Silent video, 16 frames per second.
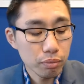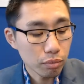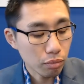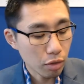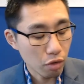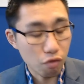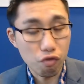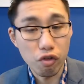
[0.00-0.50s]

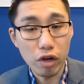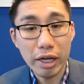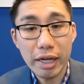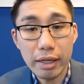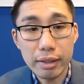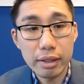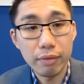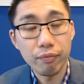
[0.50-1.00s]
read it
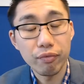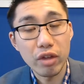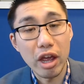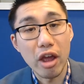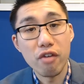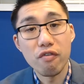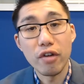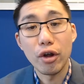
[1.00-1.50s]
and
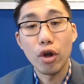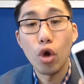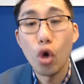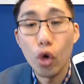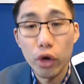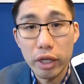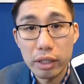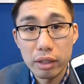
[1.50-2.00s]
record
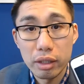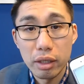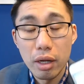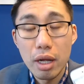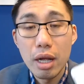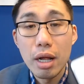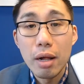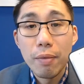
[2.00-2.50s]
it.
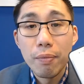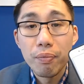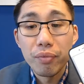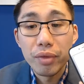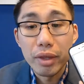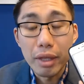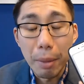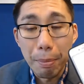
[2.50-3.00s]

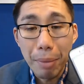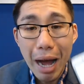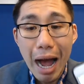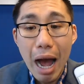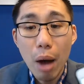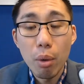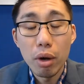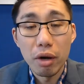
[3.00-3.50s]
The
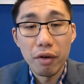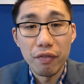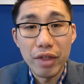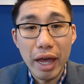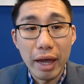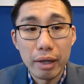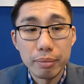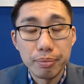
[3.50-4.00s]
power of that